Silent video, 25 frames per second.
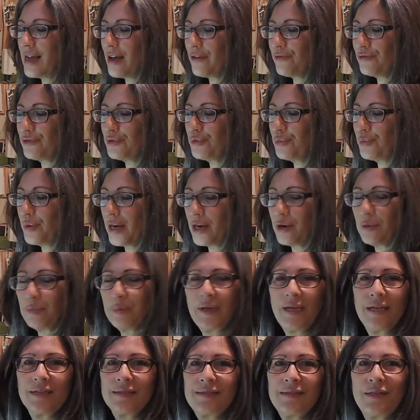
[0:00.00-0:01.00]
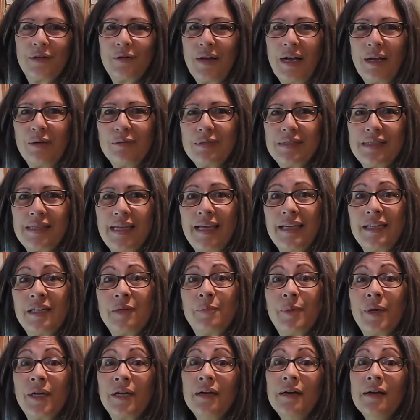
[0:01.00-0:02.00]
have to wear pants that are outdated,
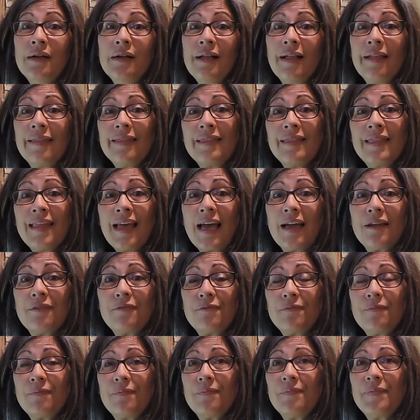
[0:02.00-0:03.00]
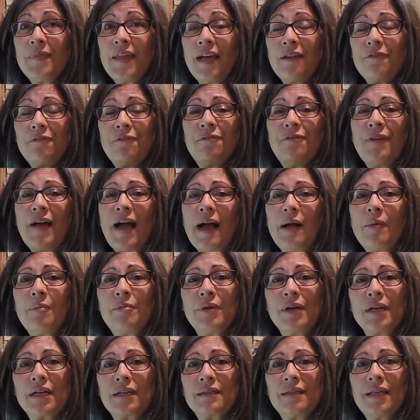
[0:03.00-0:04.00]
but that
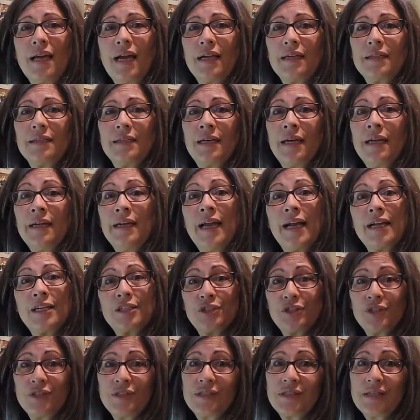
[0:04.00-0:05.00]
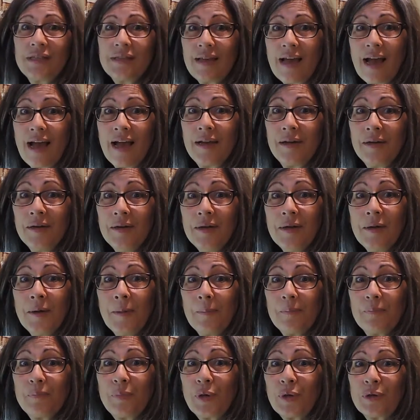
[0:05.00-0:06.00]
fabric, that connection to that
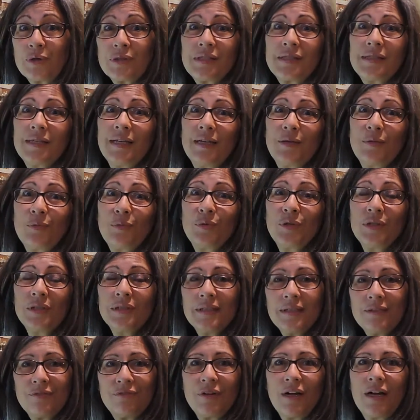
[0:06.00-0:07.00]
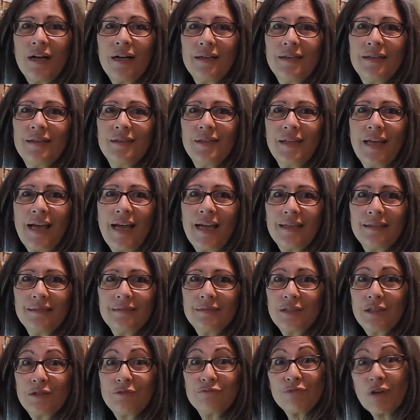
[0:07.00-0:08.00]
person will live on in that
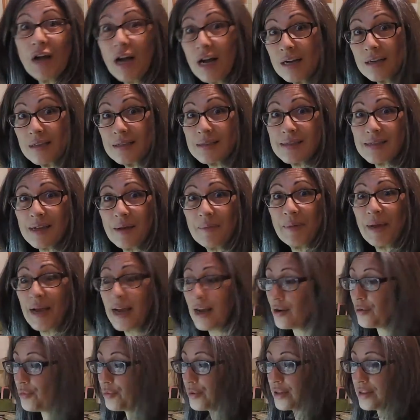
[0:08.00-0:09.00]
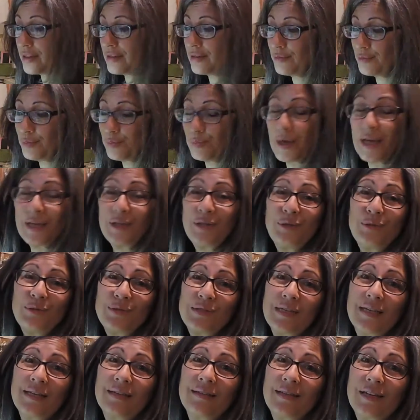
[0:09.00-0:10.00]
rug somehow by
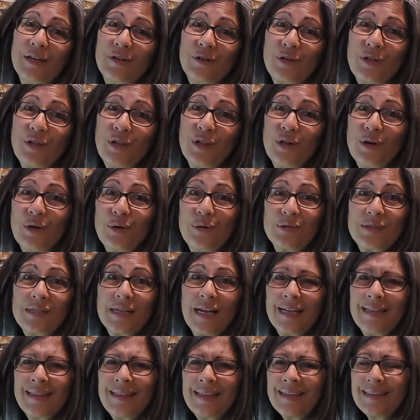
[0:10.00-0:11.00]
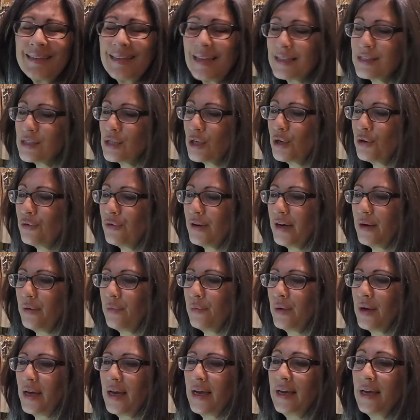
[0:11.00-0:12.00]
using their clothes. And I think that's a
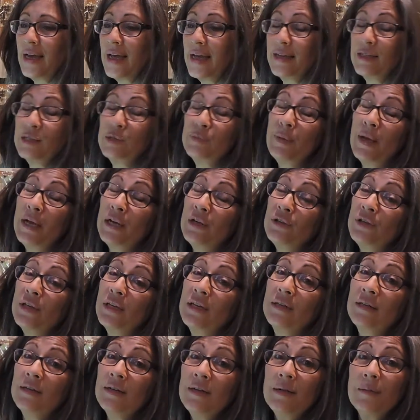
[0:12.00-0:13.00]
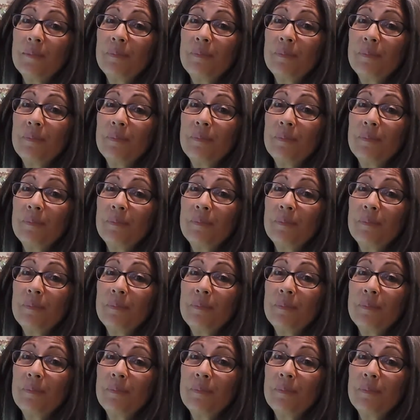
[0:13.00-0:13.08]
great way. Hey, it's better than